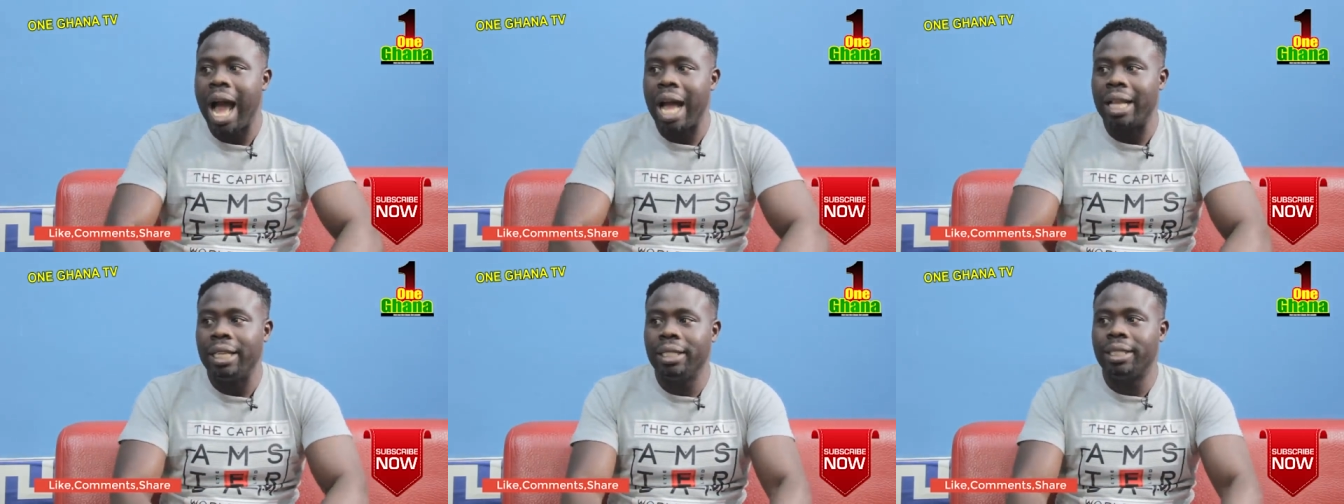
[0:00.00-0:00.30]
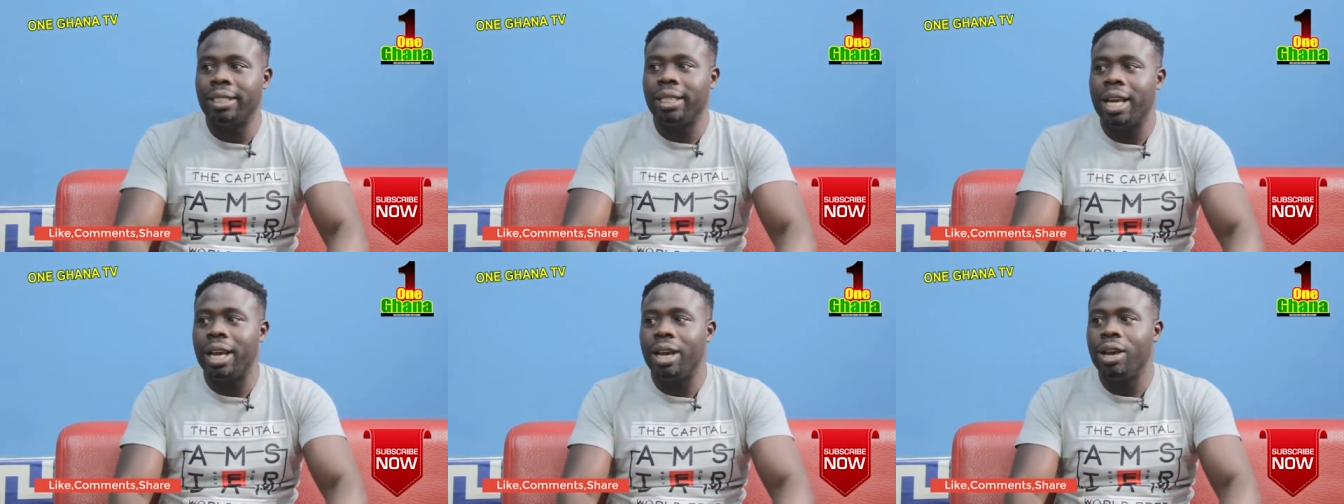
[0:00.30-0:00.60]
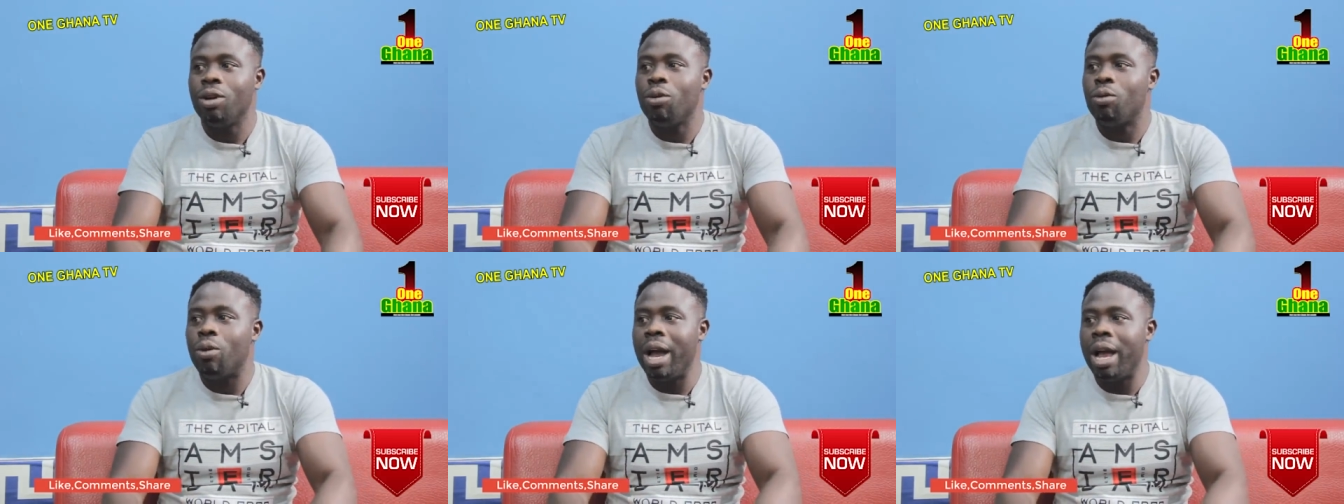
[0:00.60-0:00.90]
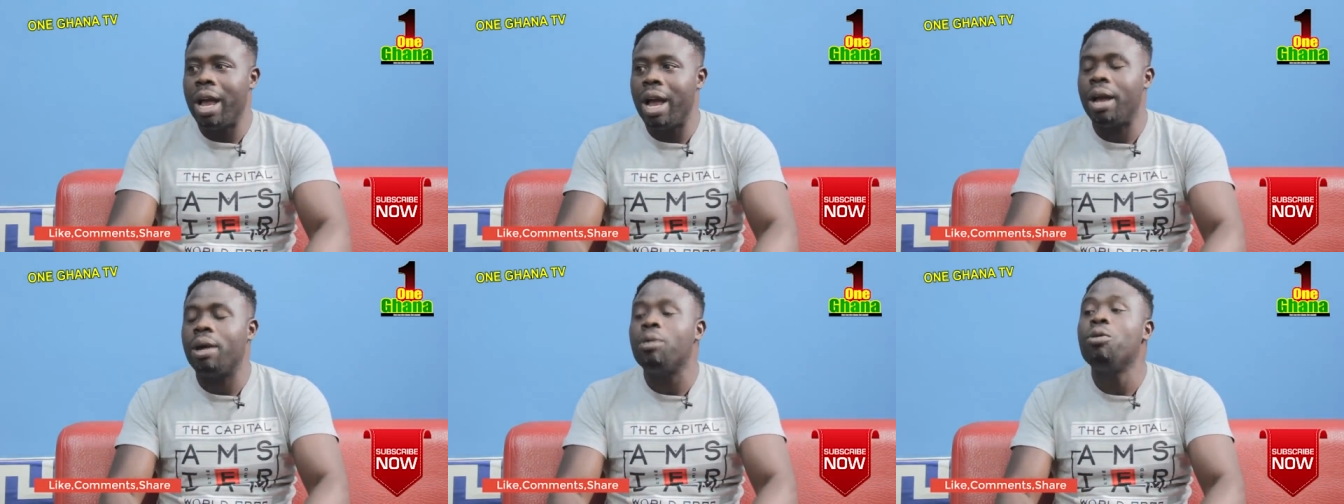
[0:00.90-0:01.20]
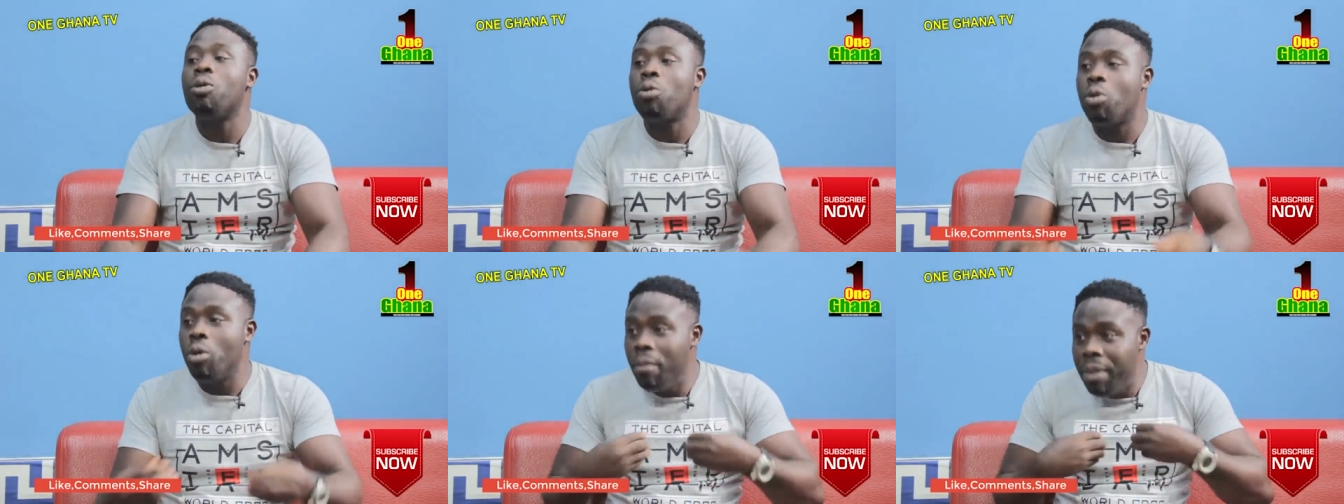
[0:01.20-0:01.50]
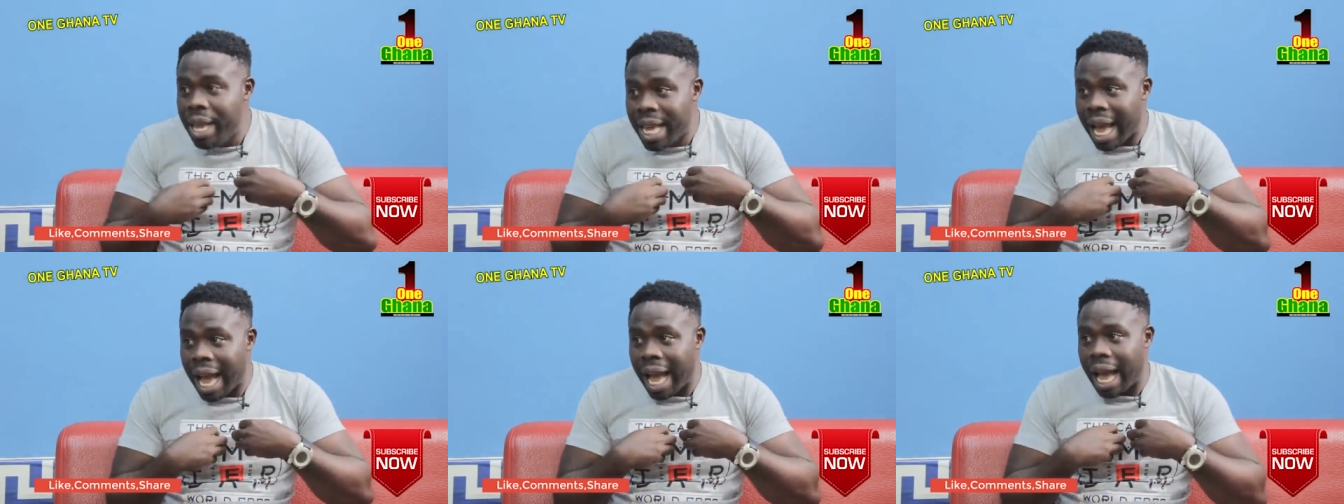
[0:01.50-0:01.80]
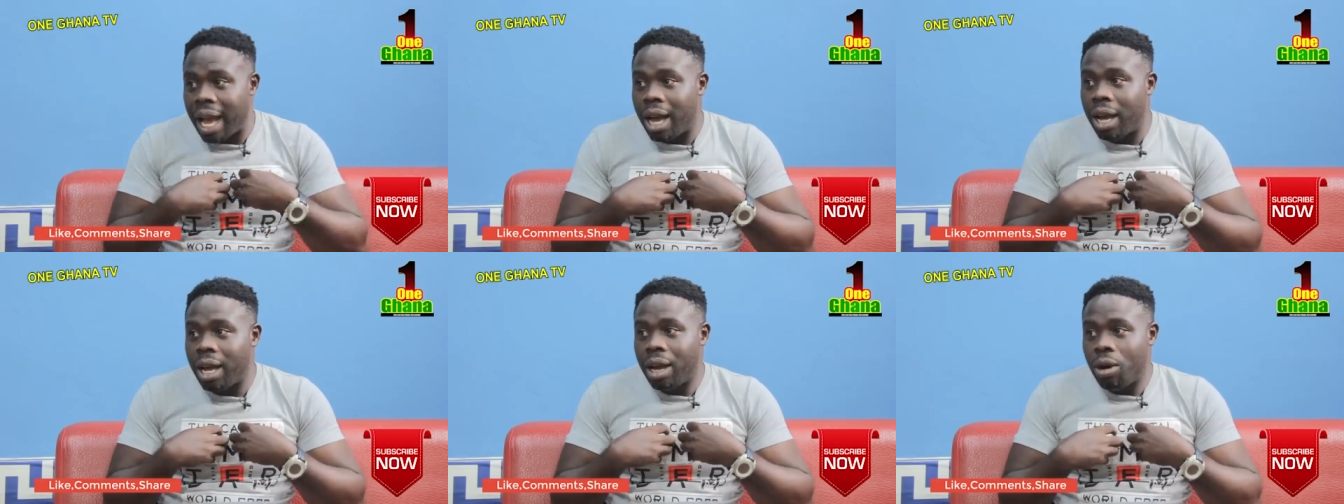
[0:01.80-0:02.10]
I just say, who come
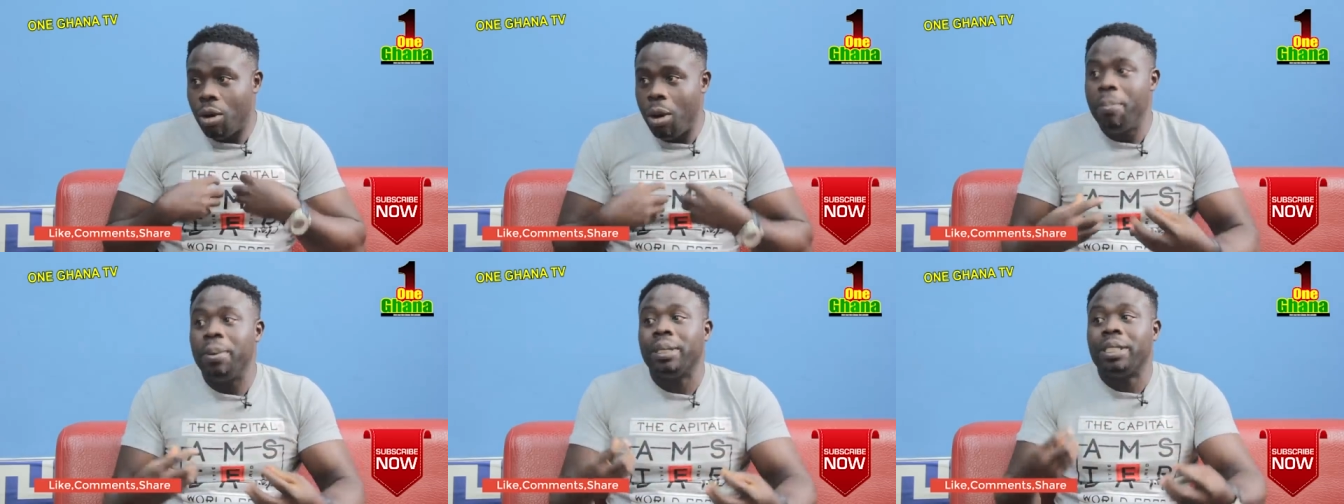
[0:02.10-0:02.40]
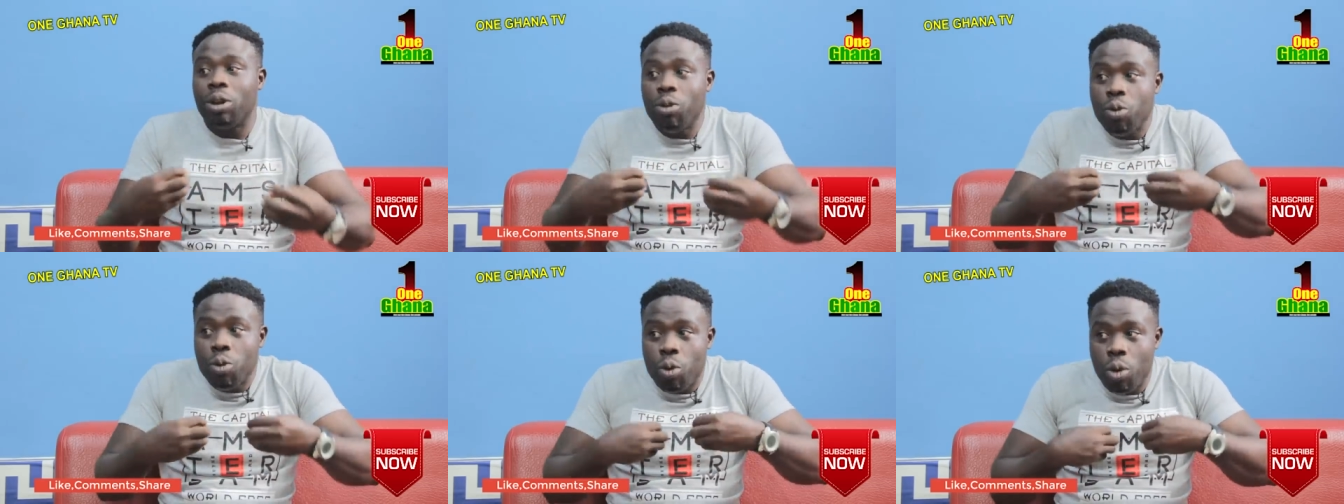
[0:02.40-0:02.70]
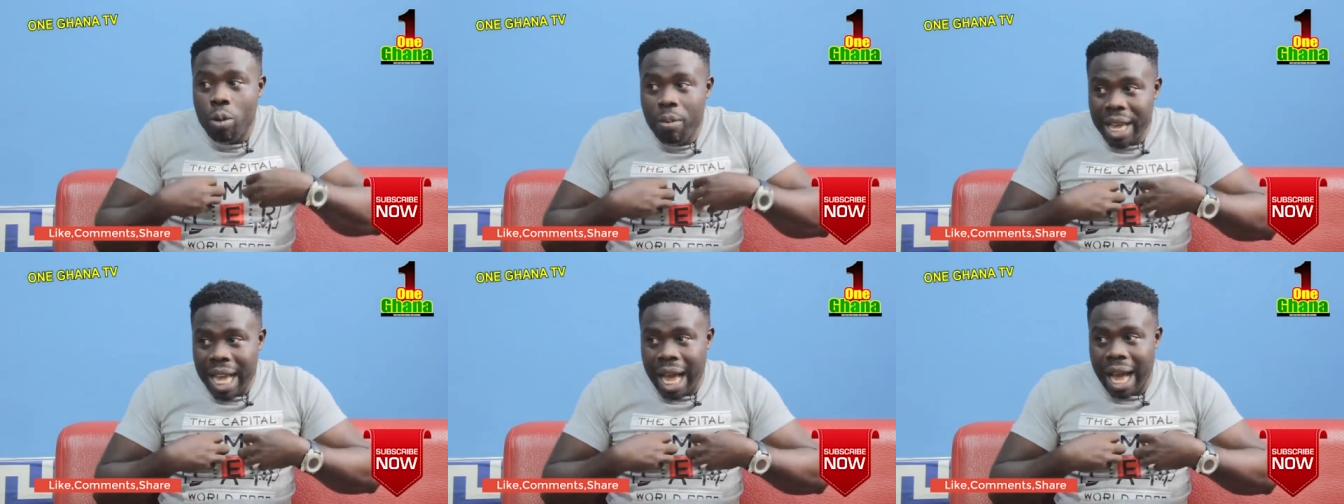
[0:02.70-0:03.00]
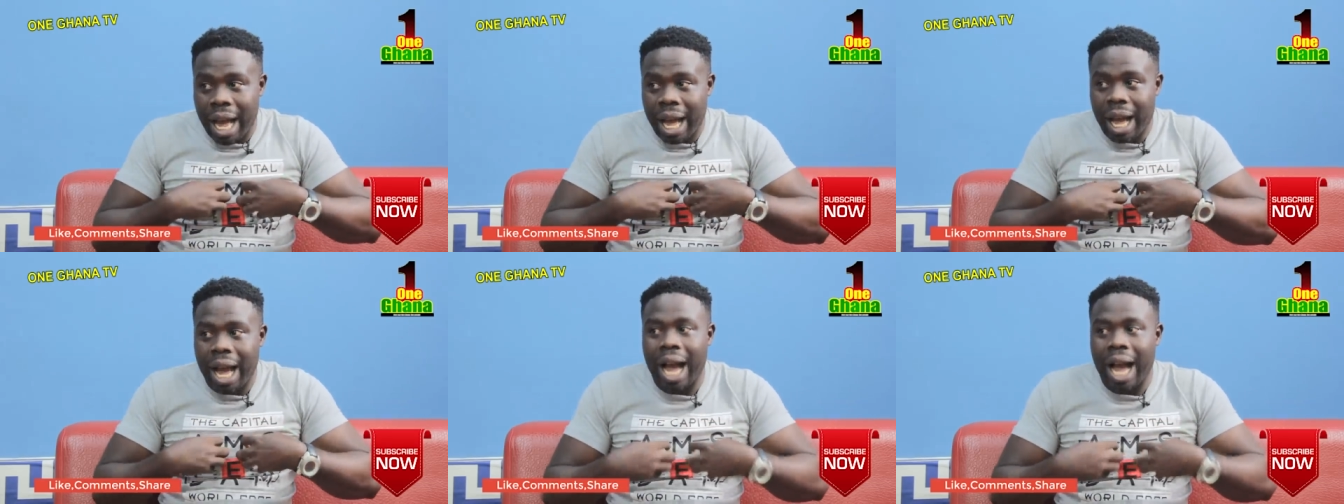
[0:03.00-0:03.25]
here? What person who come here?